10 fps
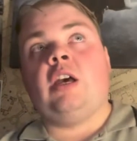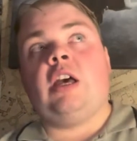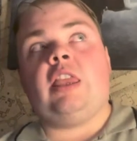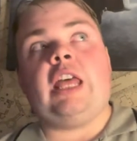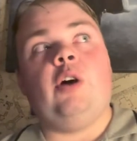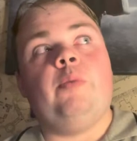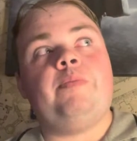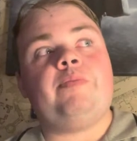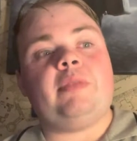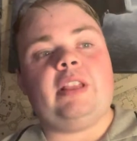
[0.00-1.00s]
now,
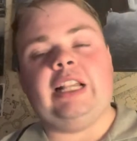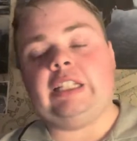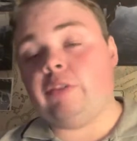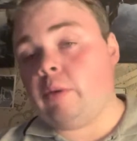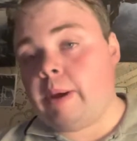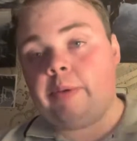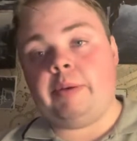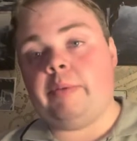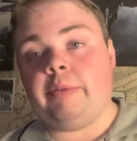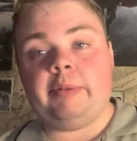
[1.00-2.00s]
as I don't make a
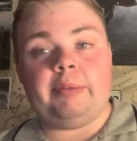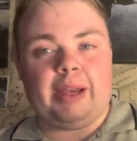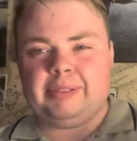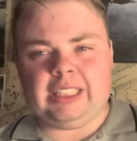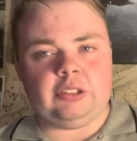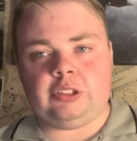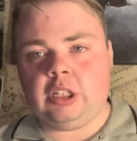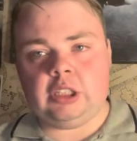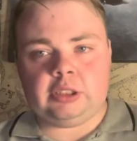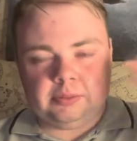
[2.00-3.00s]
Burn movie, I was
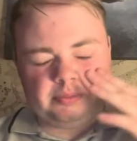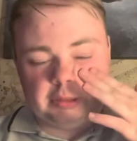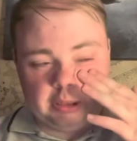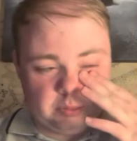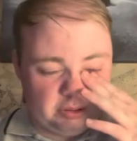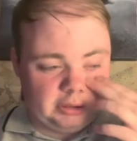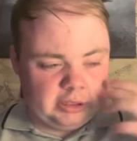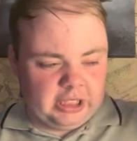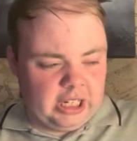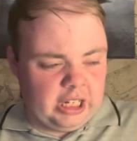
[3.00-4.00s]
downstairs, because what,
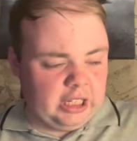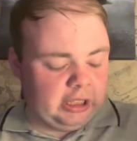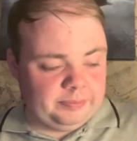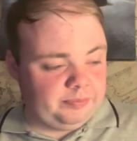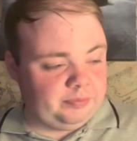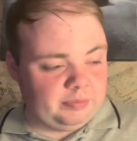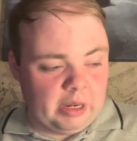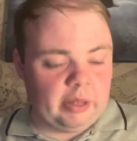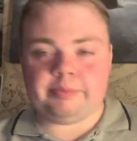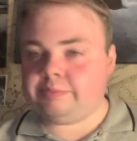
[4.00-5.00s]
uh, I
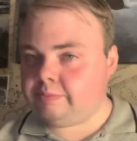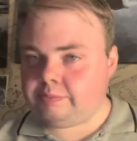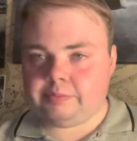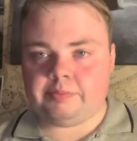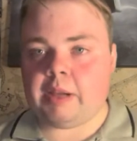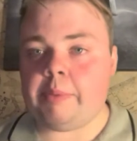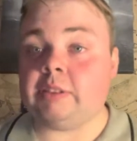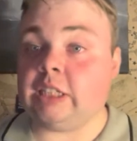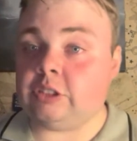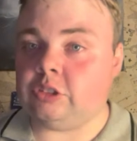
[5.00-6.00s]
know, I was
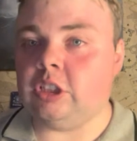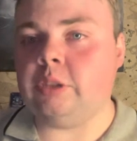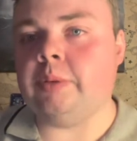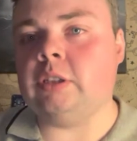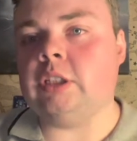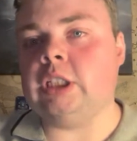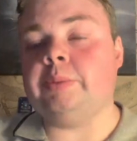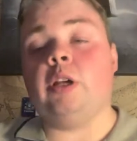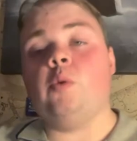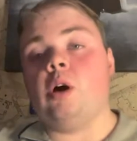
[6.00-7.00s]
downstairs to apologise, but you
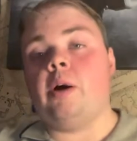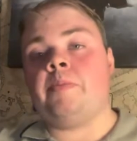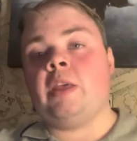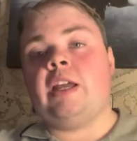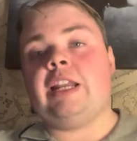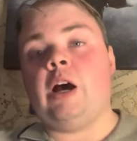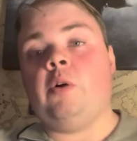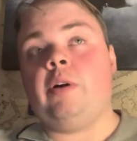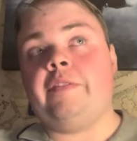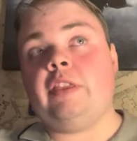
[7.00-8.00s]
know what?
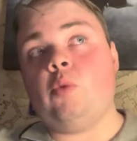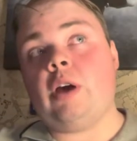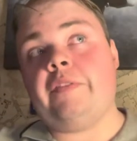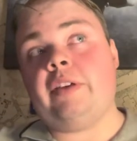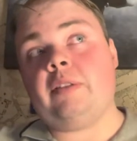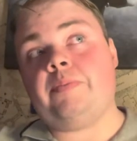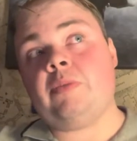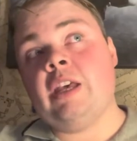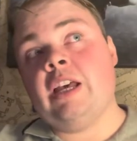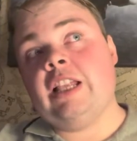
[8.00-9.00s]
Now, I think the, I think,
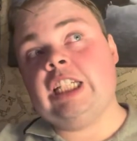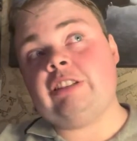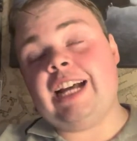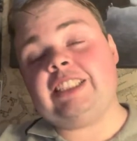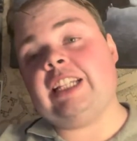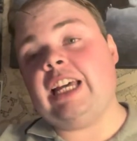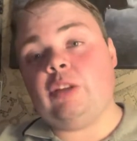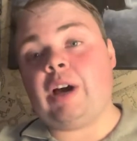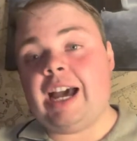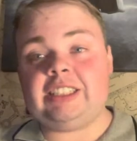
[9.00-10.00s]
listen, I actually like the,
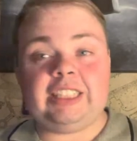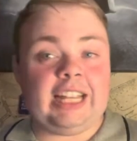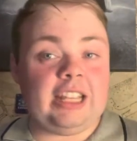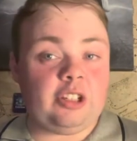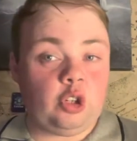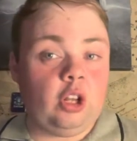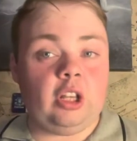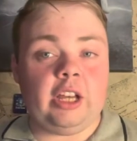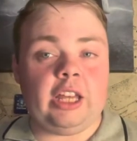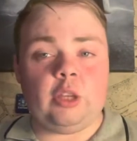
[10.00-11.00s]
I actually like the
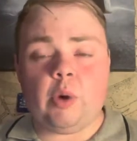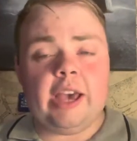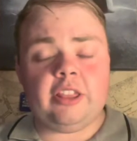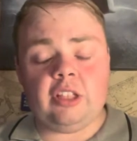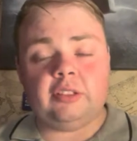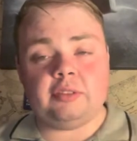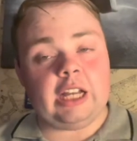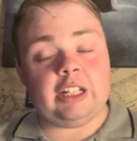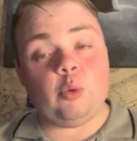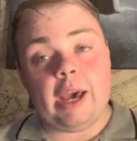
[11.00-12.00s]
colour and the way,
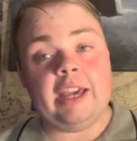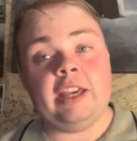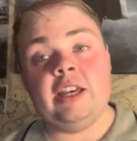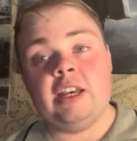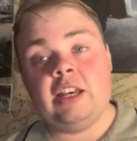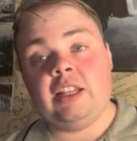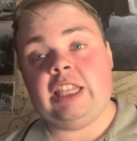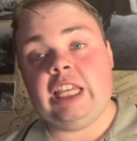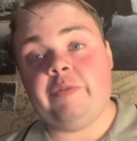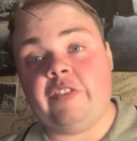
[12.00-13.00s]
and the way
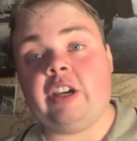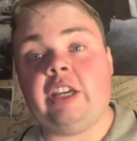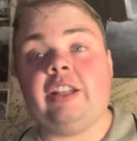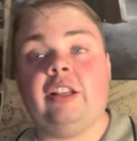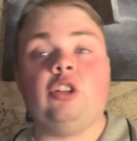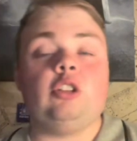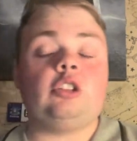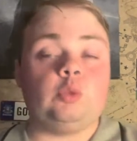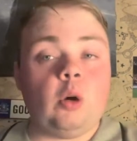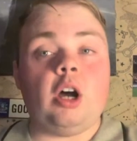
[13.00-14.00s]
the fur look,
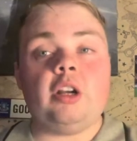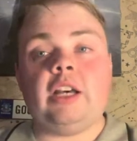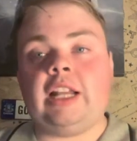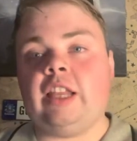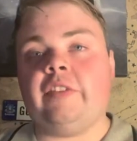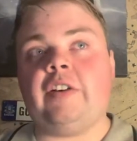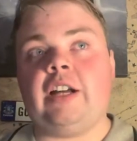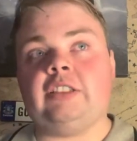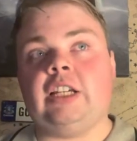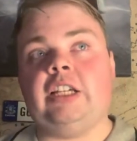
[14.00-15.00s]
because one, I like the
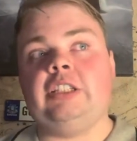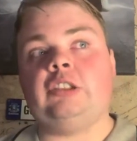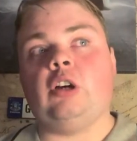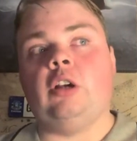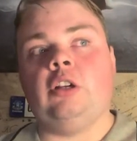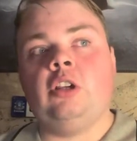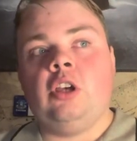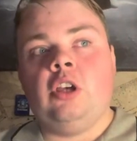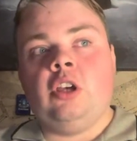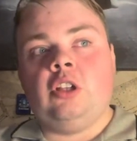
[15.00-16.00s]
fact that it's gone,
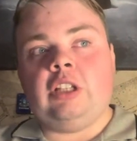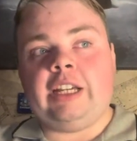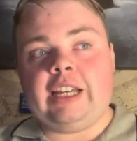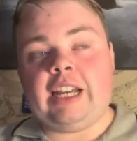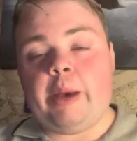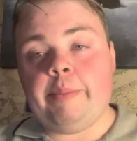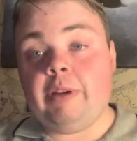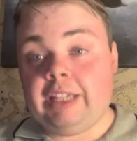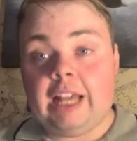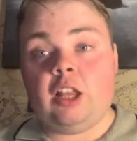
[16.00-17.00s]
like an amber
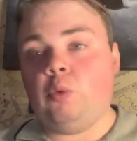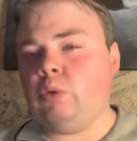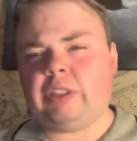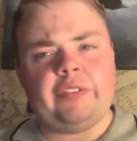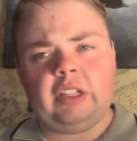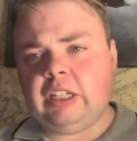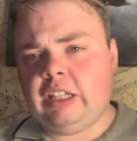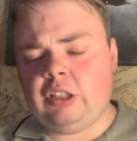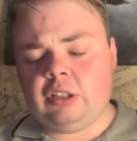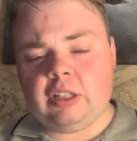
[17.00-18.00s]
yellow, which I think it
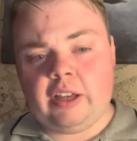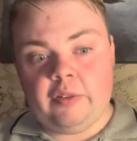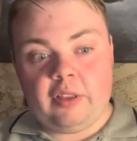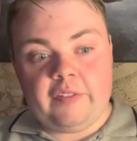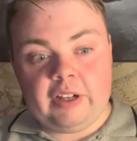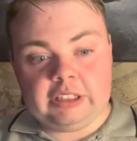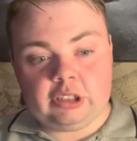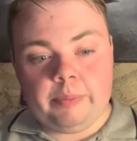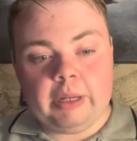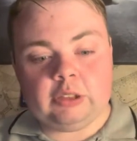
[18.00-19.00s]
look. Uh, in fact, it's
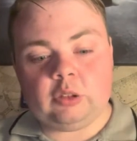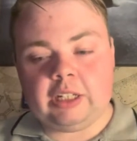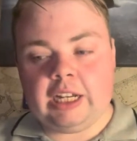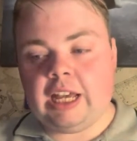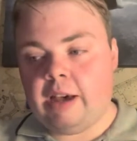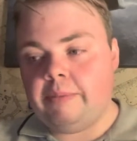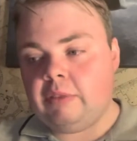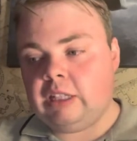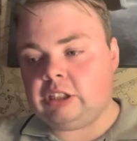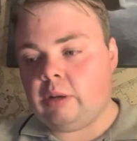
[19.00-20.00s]
gone back to like an um,
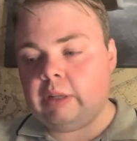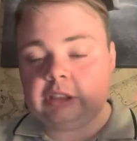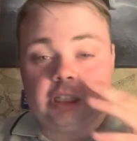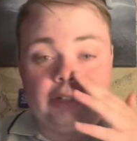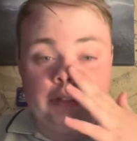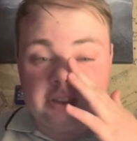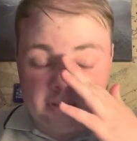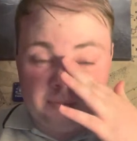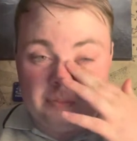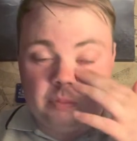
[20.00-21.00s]
it's gone back to the original
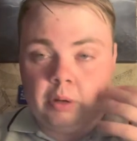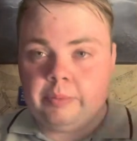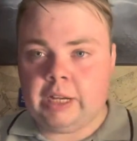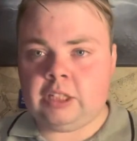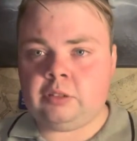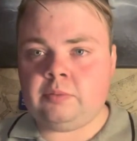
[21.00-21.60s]
one we had